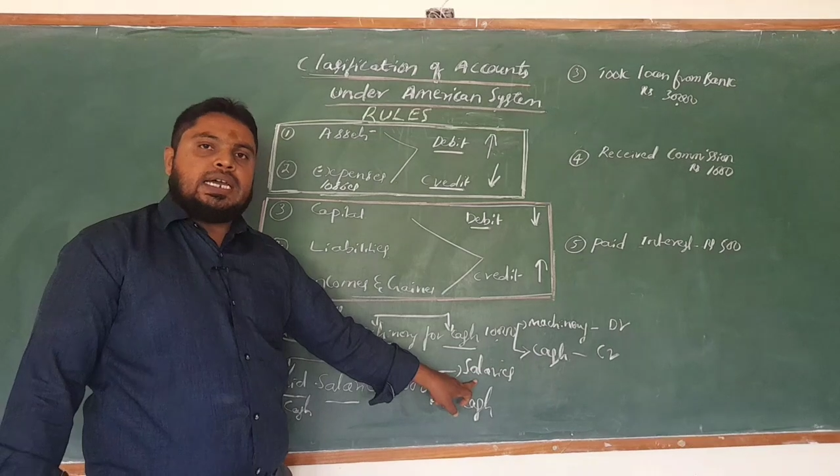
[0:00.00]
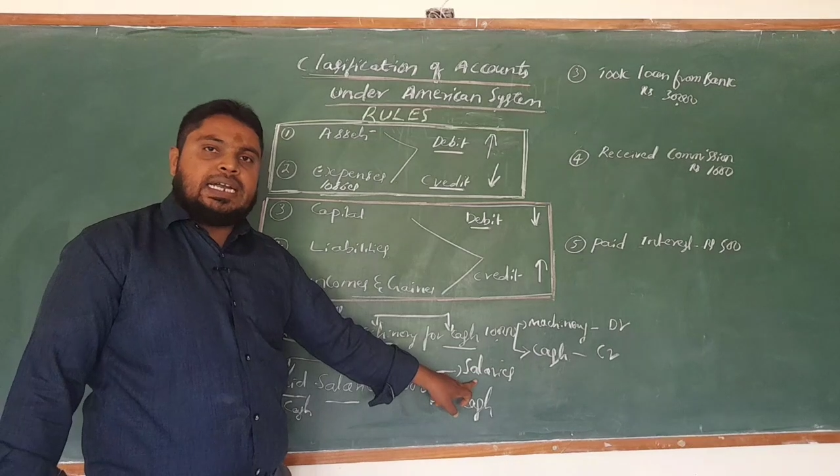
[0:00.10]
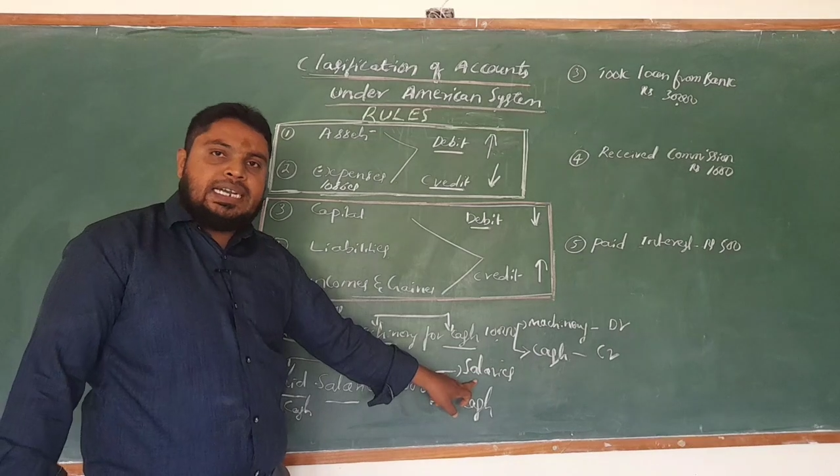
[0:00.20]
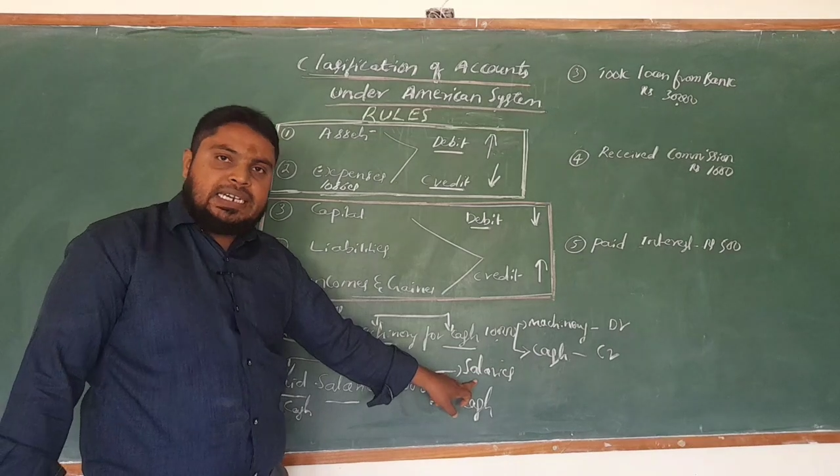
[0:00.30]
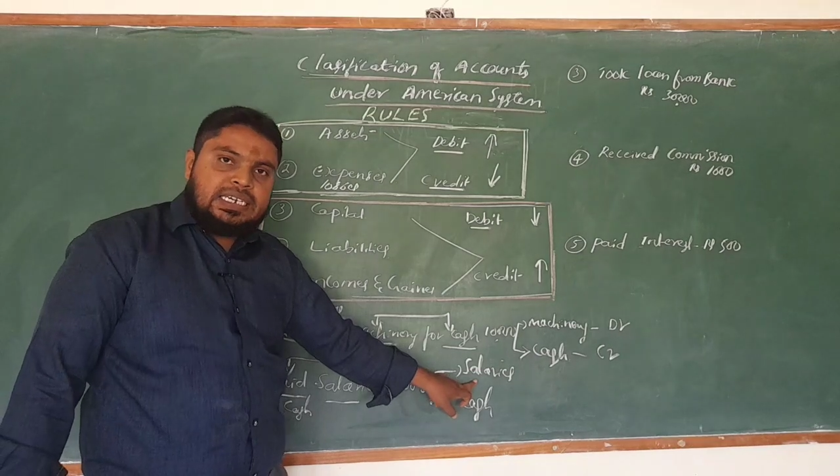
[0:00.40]

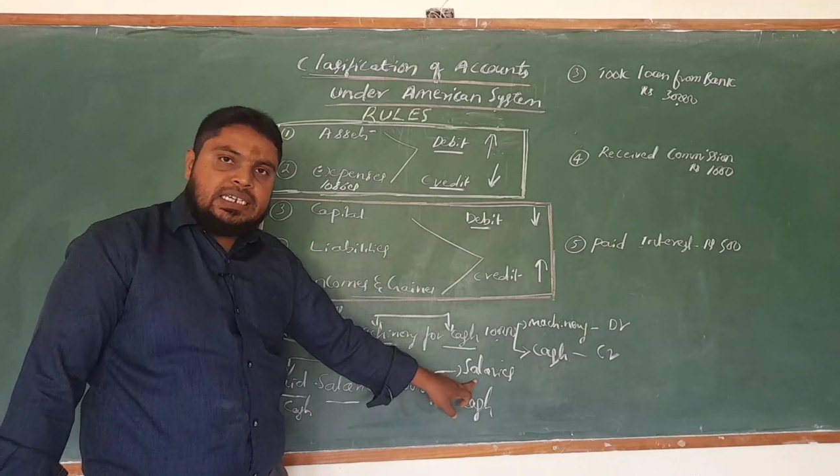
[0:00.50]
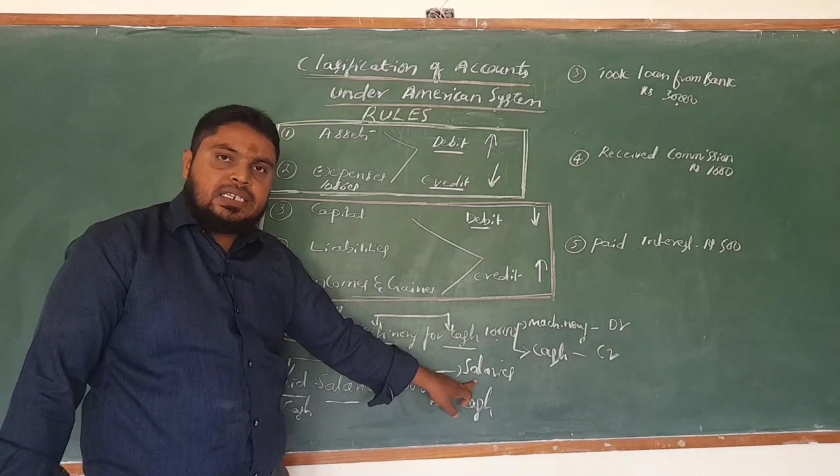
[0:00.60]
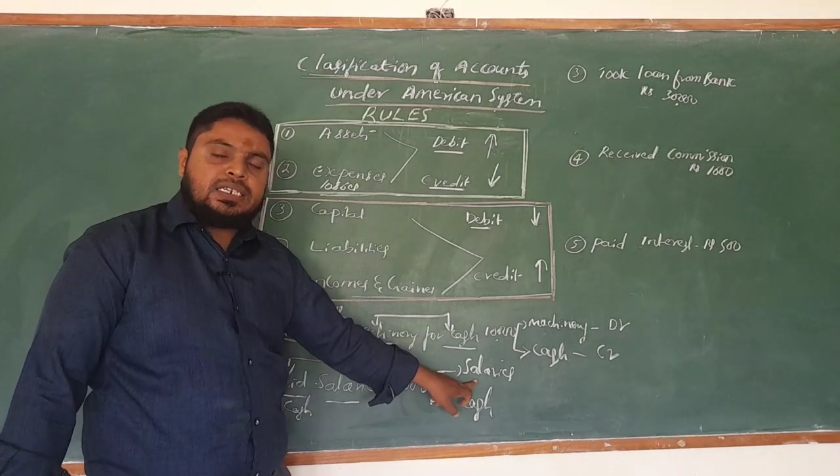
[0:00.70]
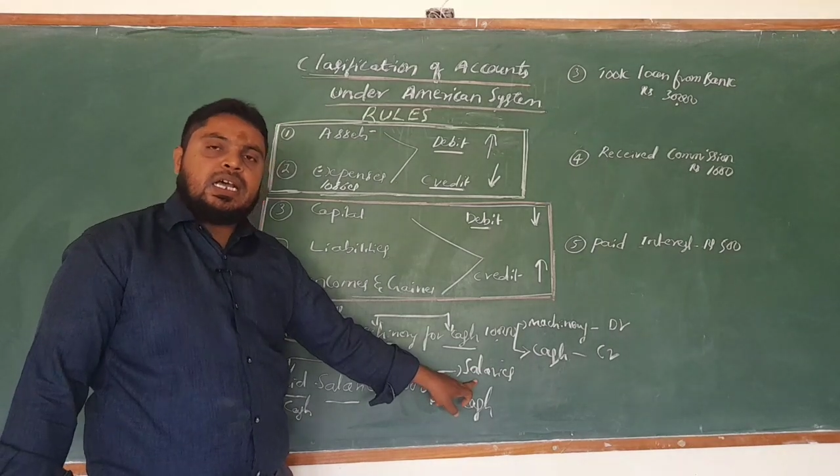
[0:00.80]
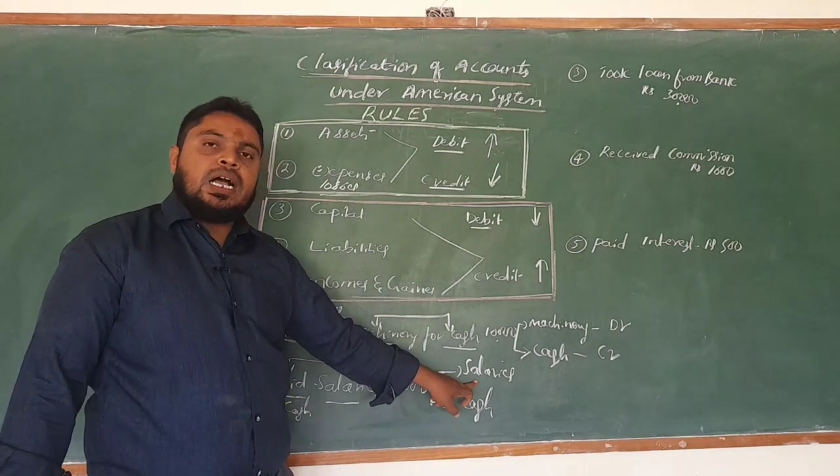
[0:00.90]

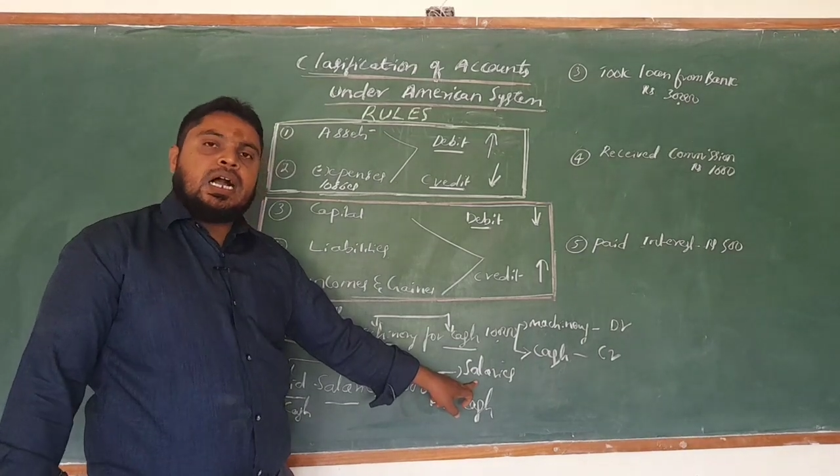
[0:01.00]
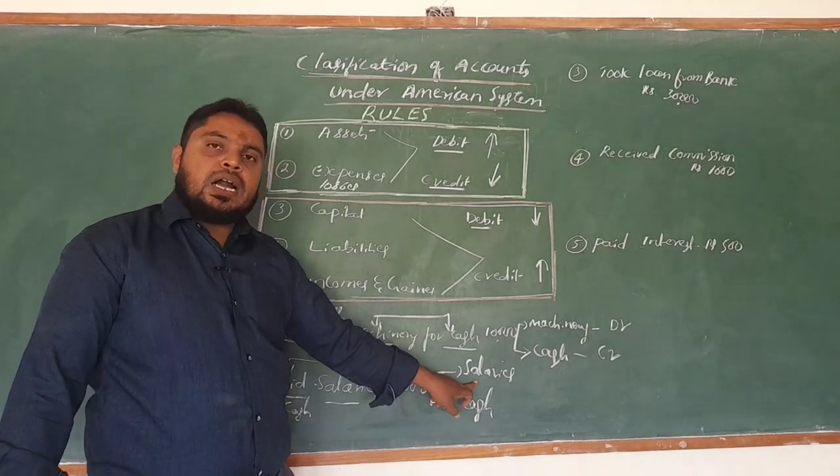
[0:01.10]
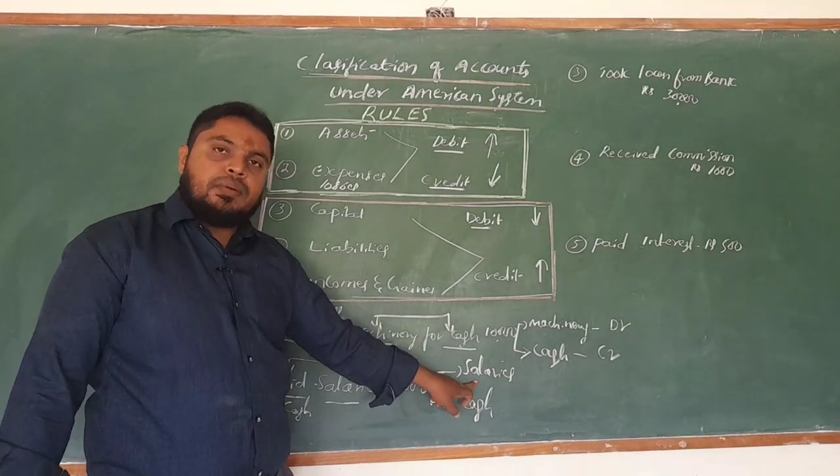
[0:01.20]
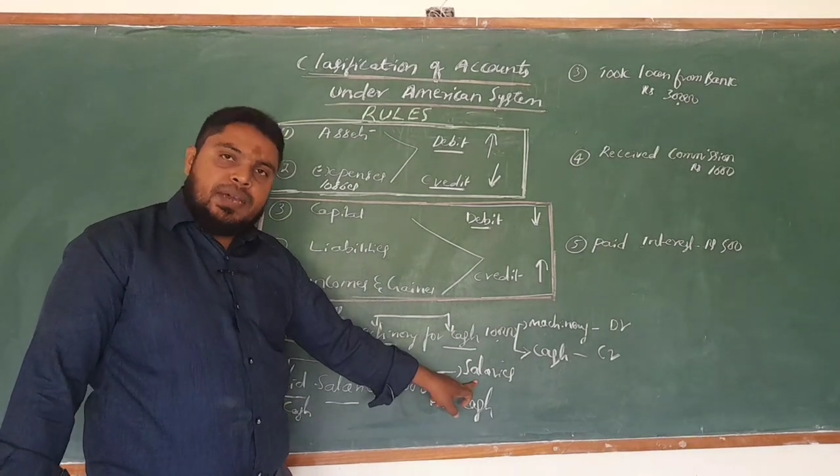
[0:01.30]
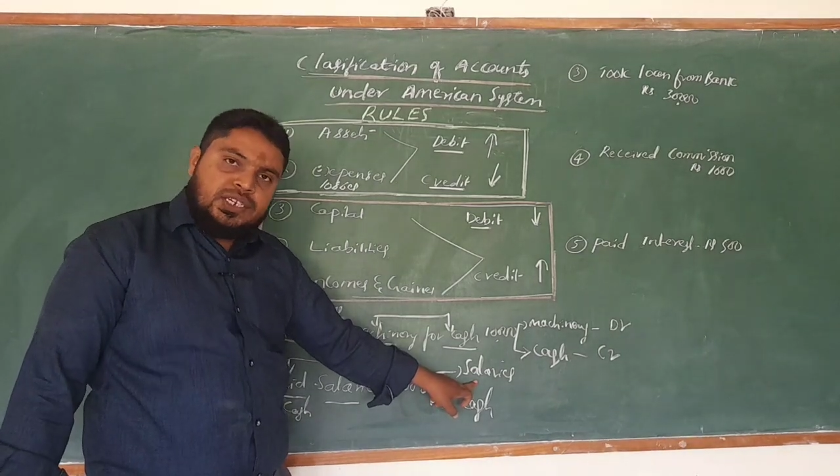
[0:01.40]
interest,
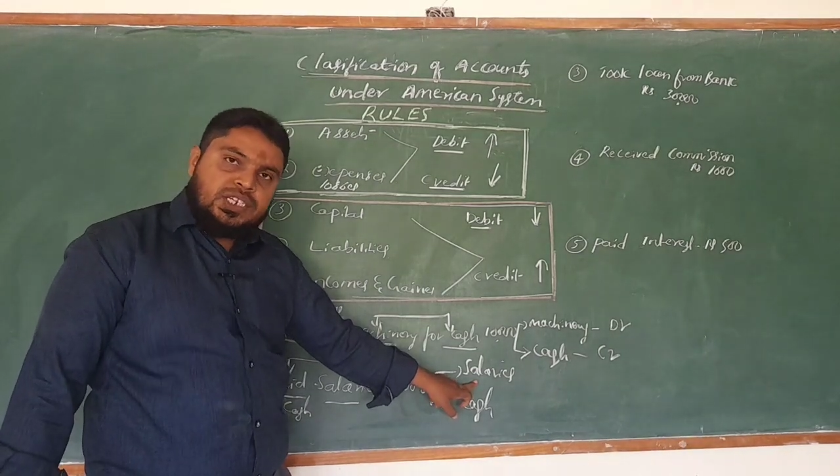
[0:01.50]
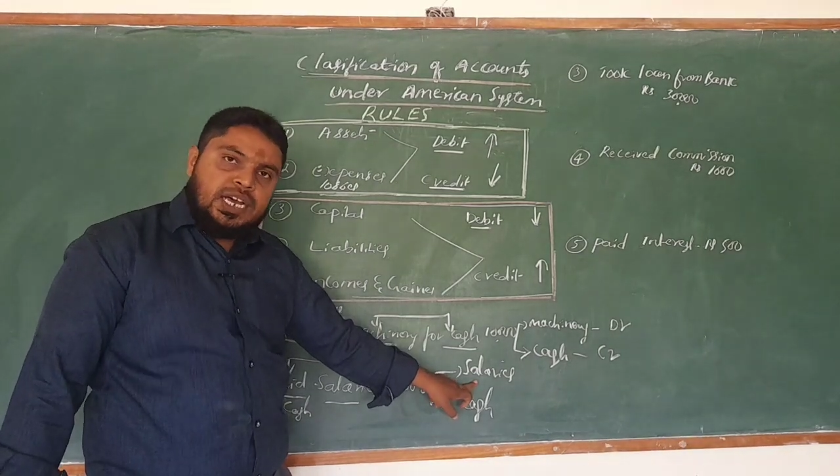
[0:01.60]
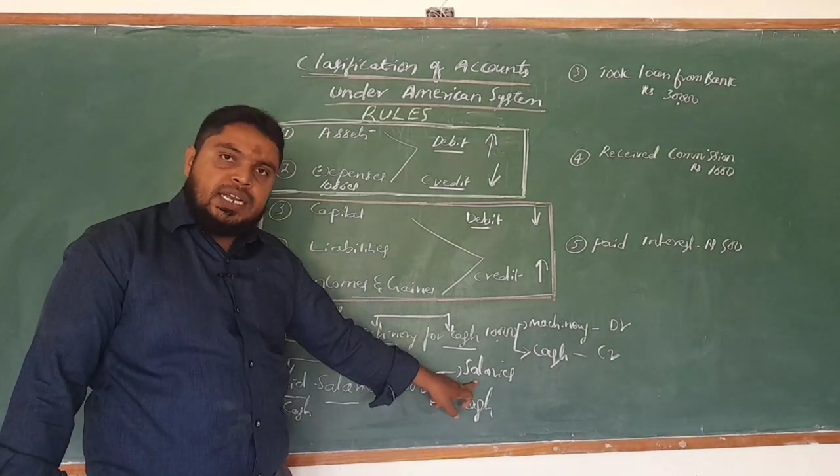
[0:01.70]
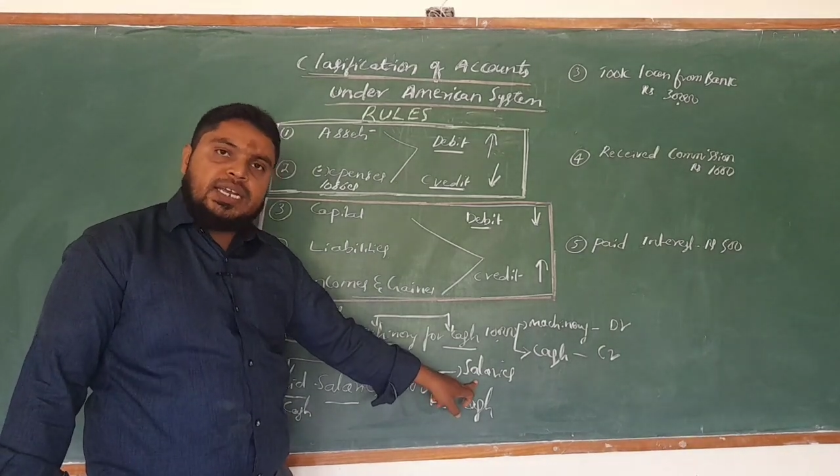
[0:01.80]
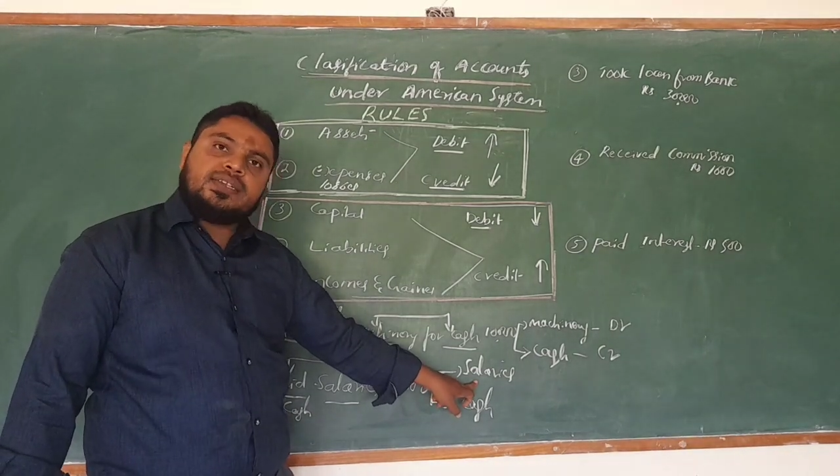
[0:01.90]
commission